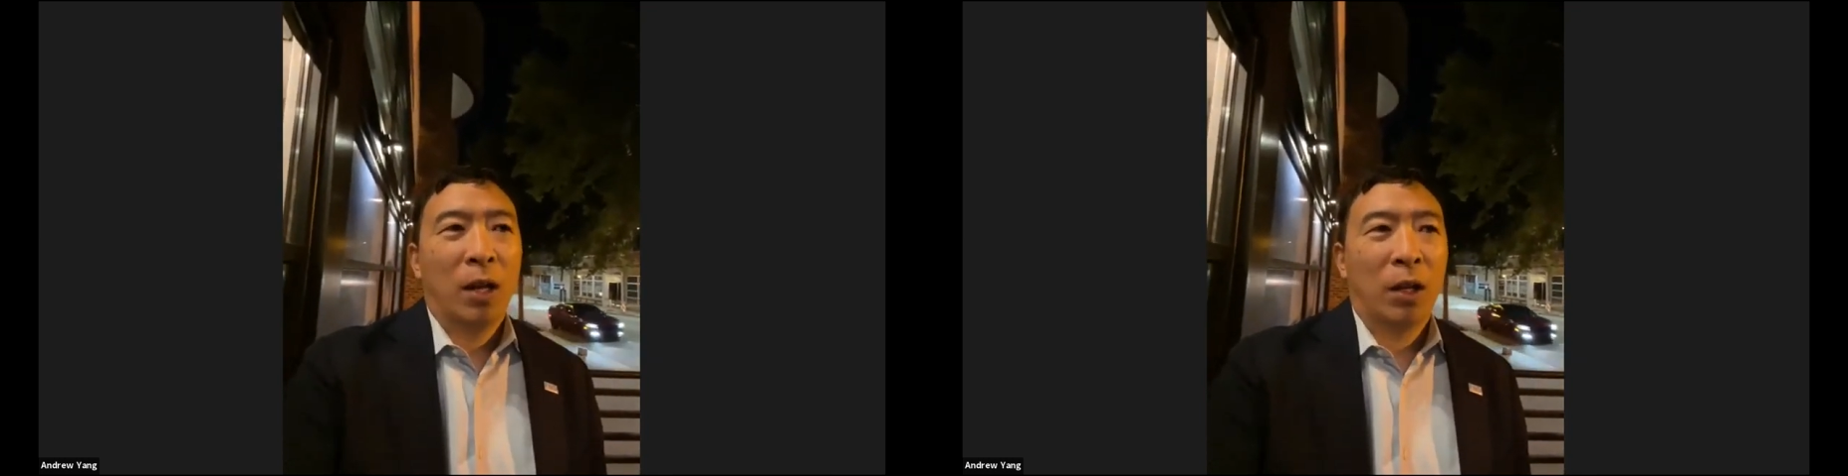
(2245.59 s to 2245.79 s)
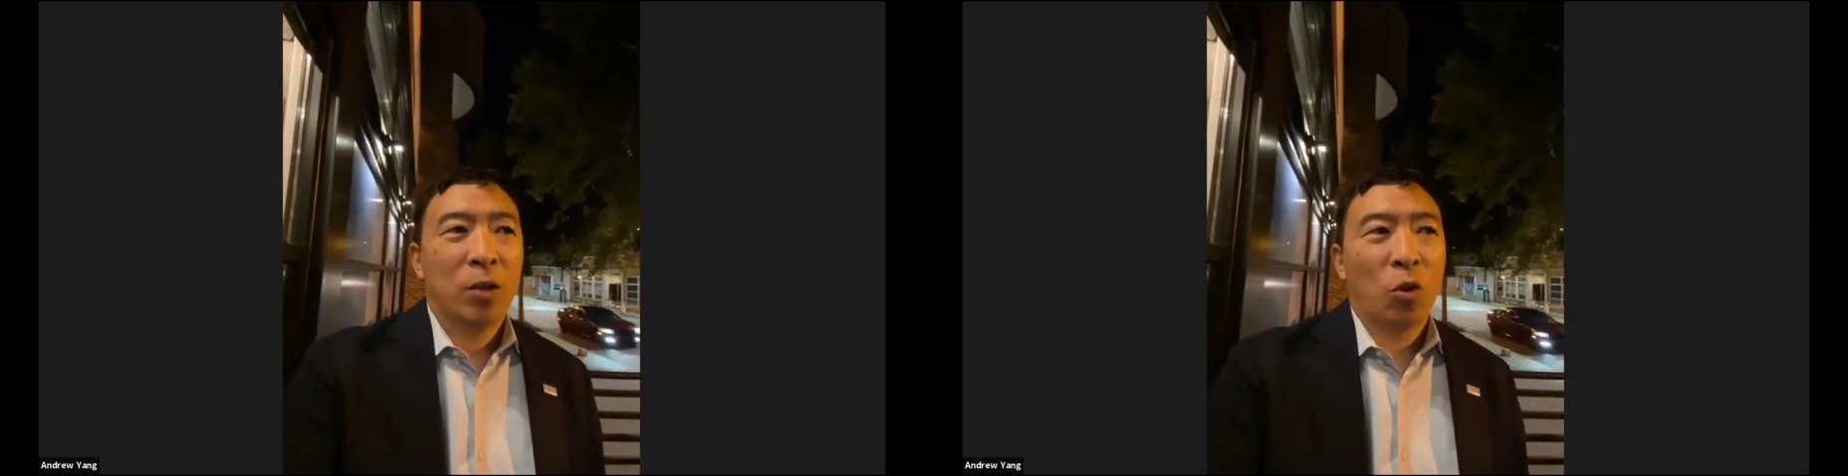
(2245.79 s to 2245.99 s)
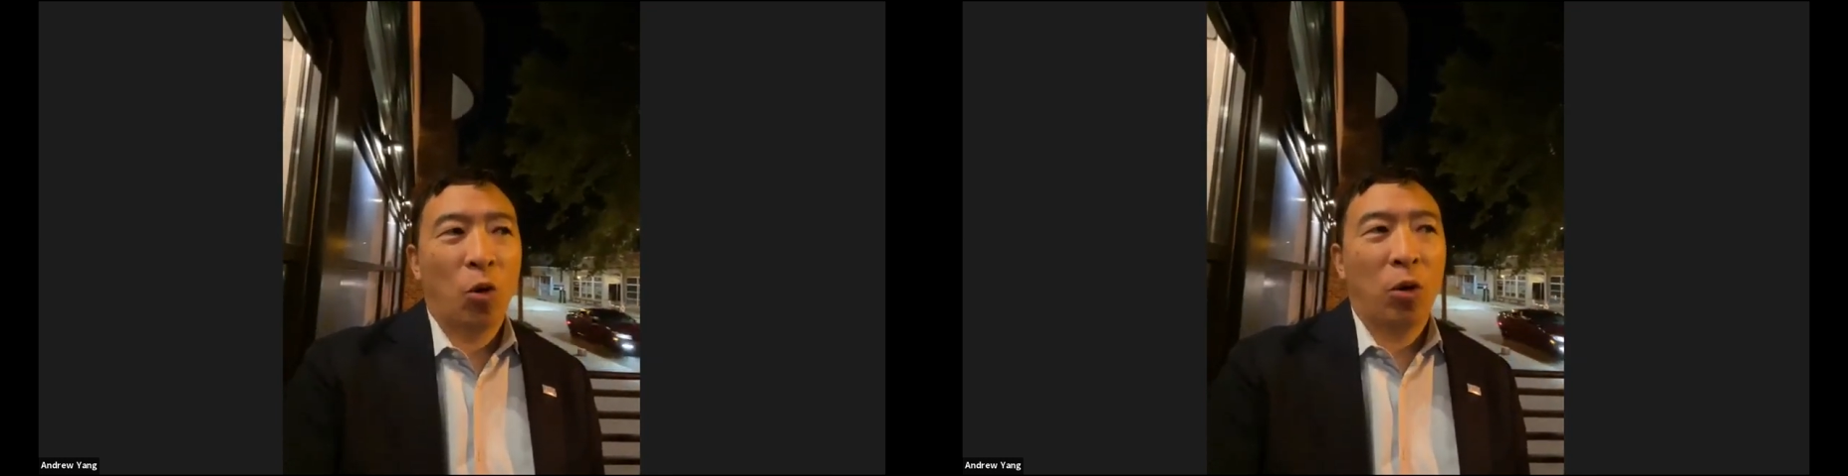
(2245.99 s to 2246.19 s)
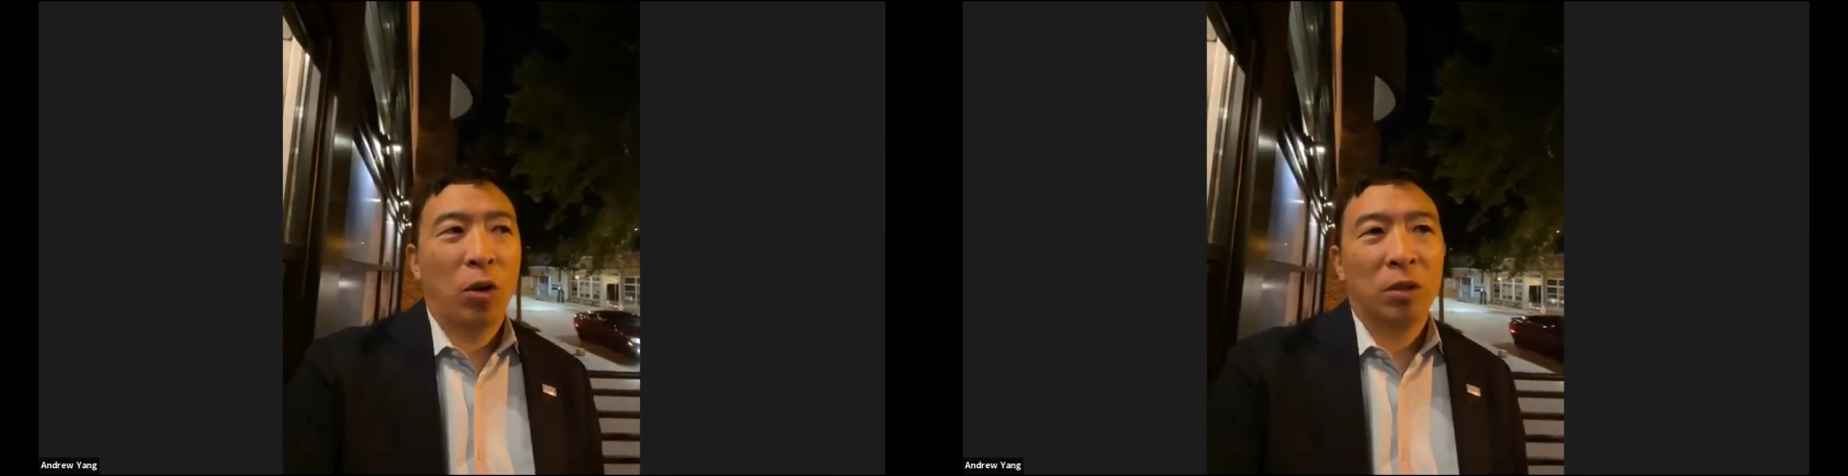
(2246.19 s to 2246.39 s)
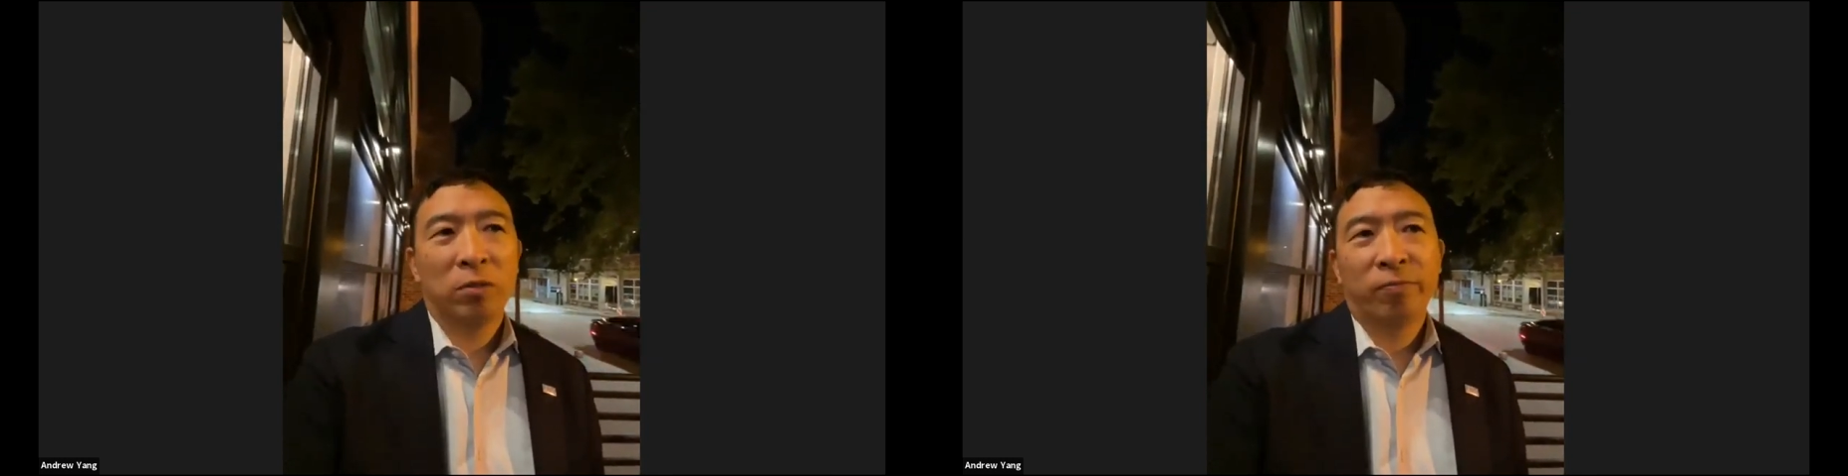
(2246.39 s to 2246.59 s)

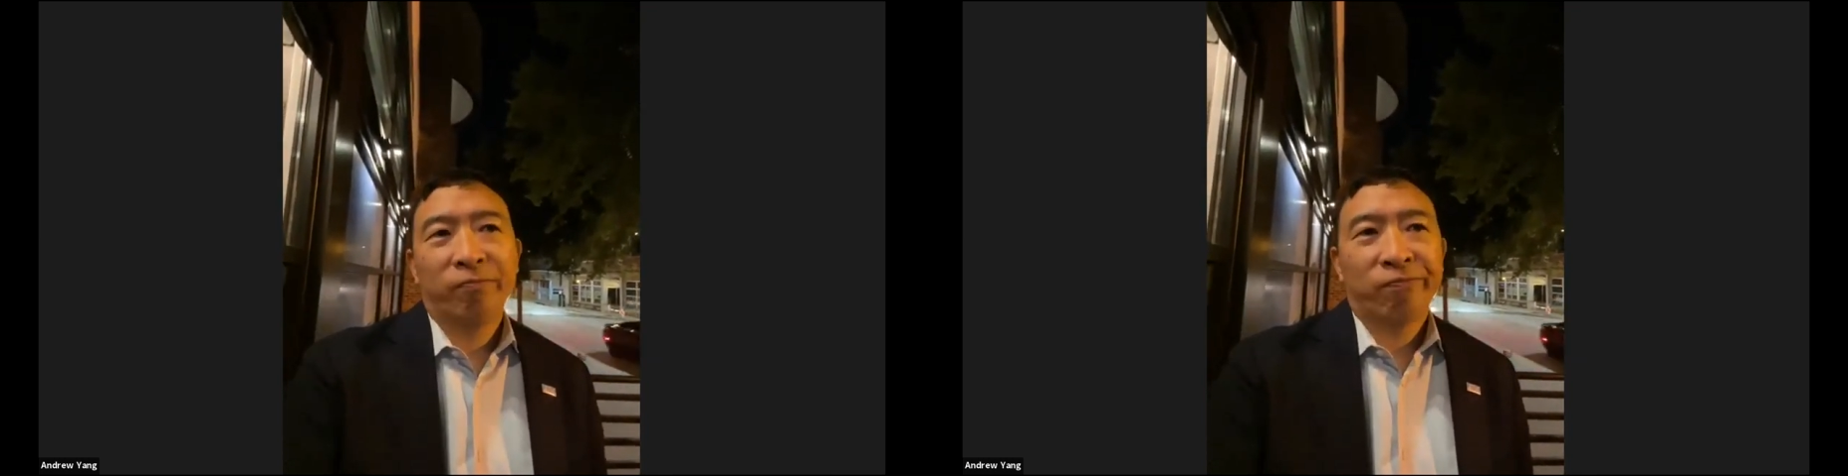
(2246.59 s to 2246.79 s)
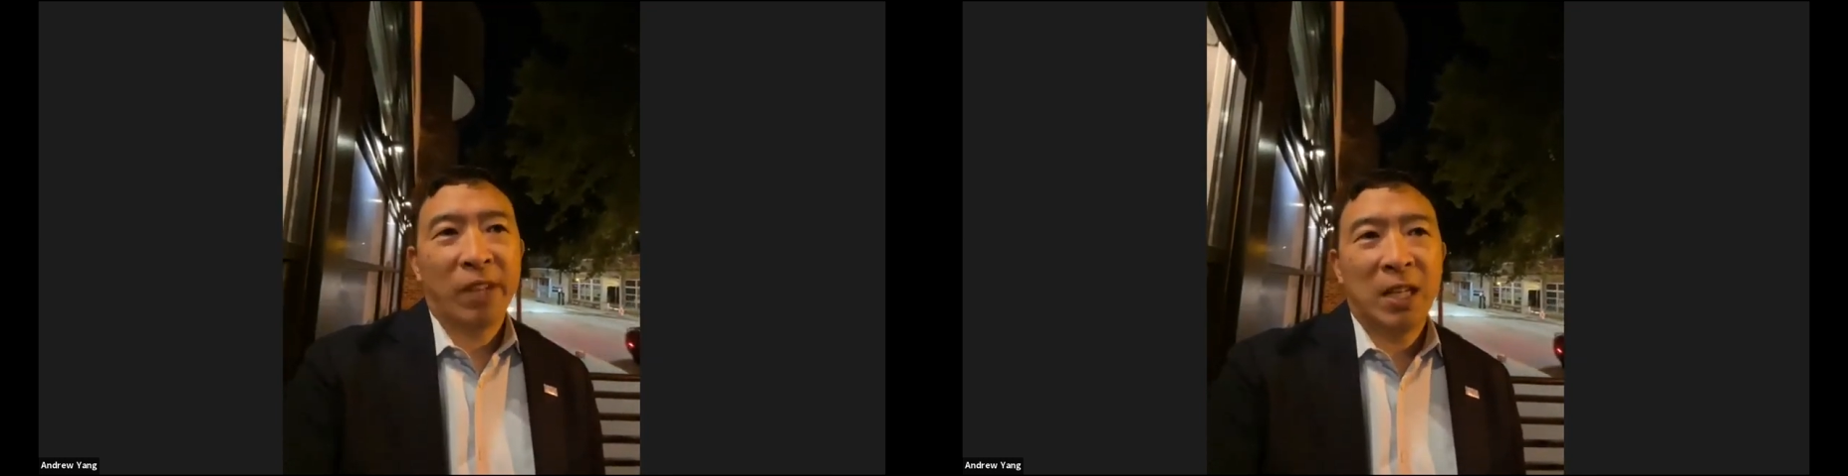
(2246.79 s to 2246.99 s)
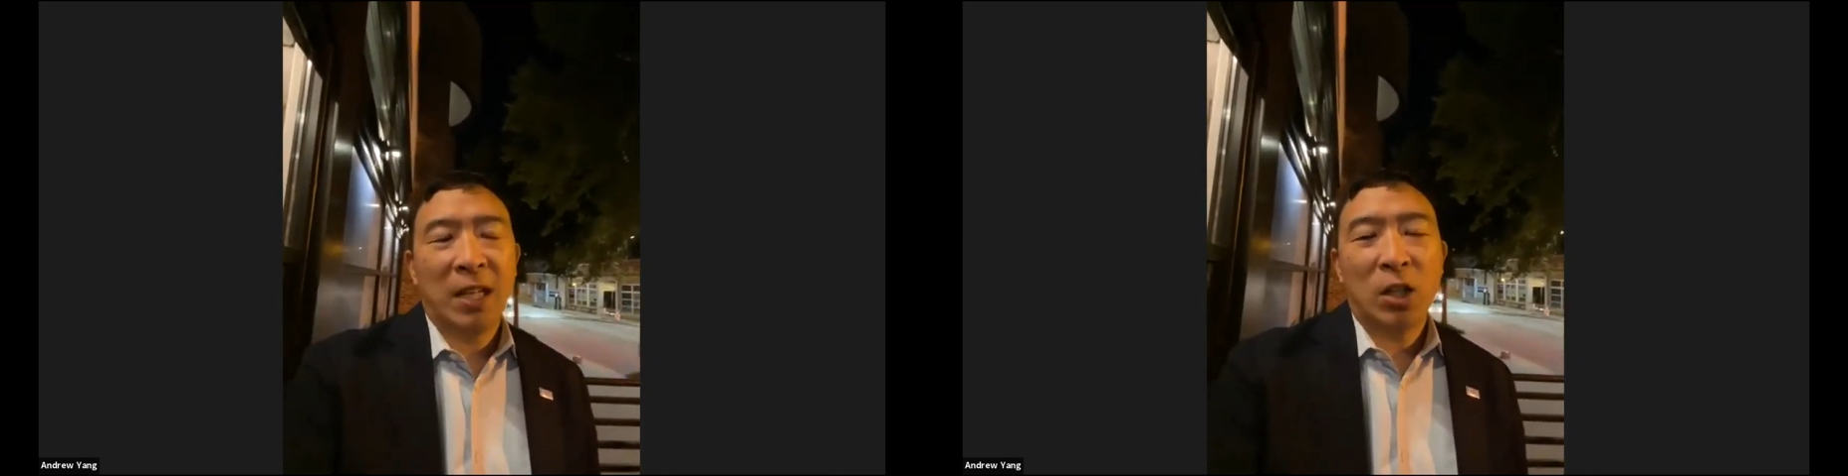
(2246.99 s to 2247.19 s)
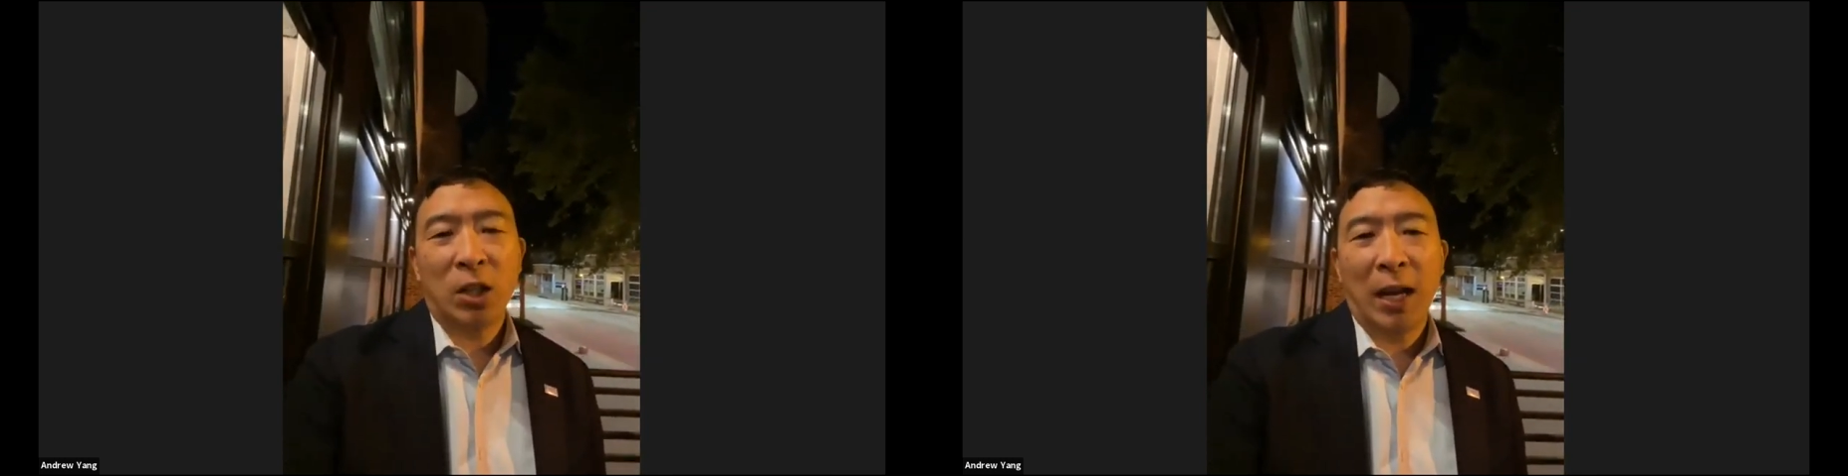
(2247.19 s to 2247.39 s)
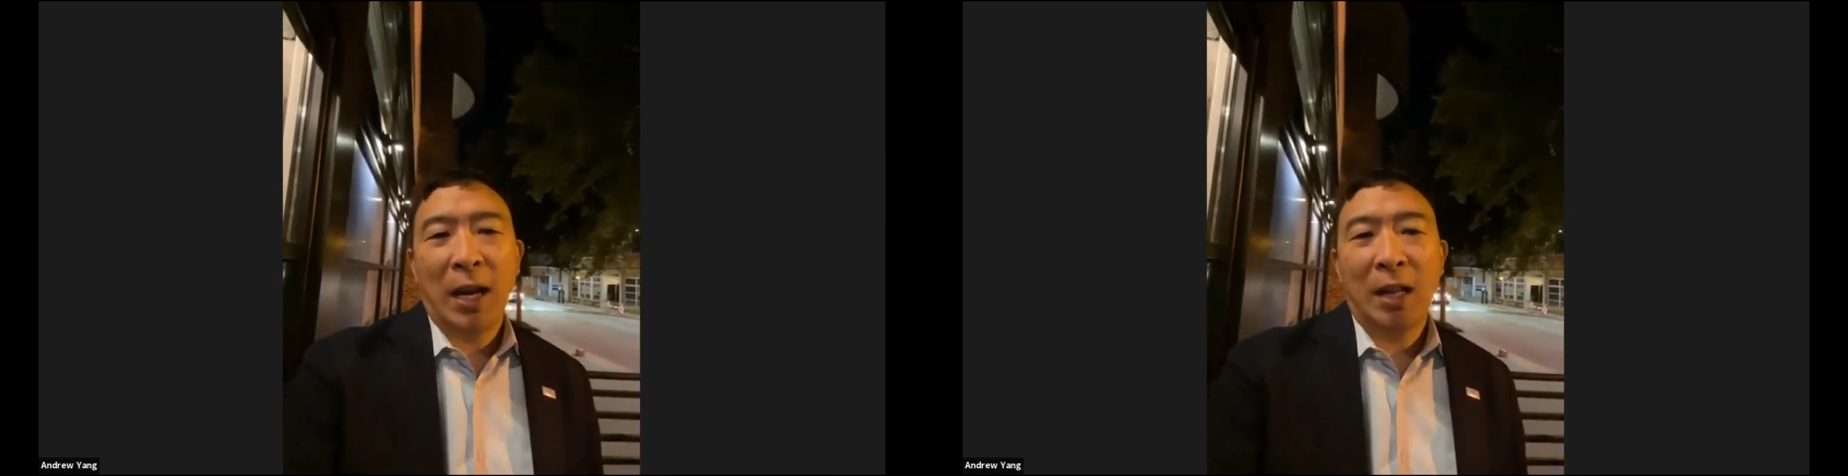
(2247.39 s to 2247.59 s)
control
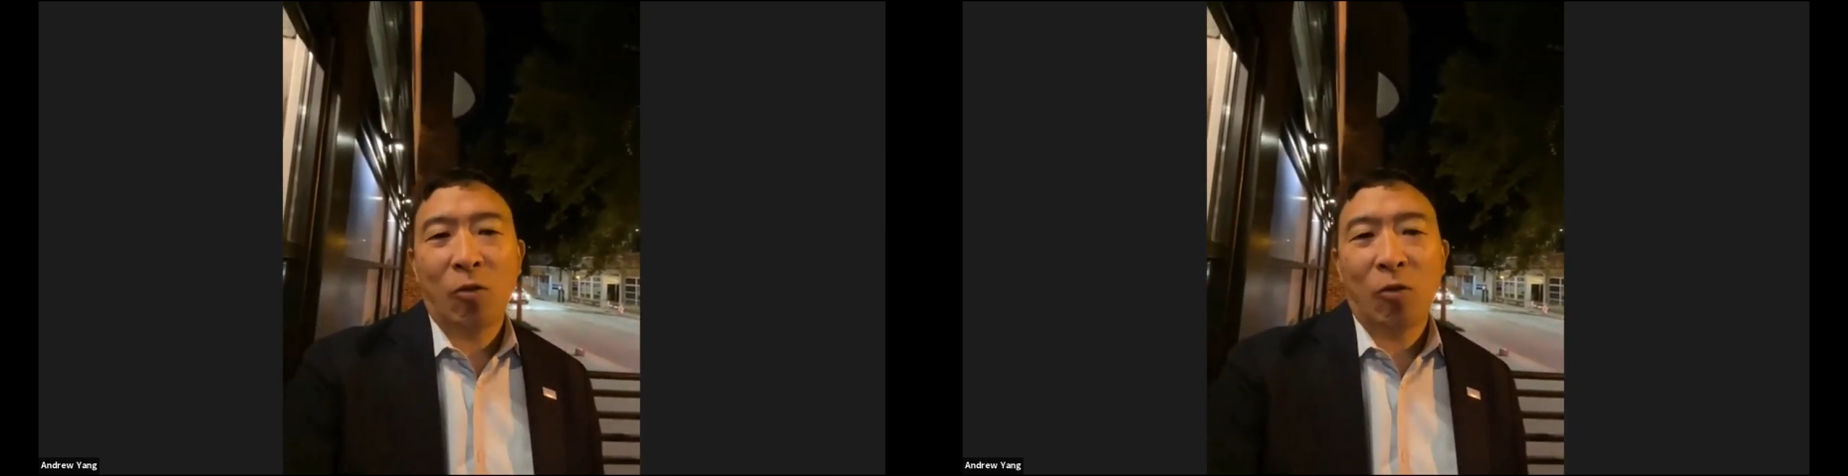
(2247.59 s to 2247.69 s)
essentially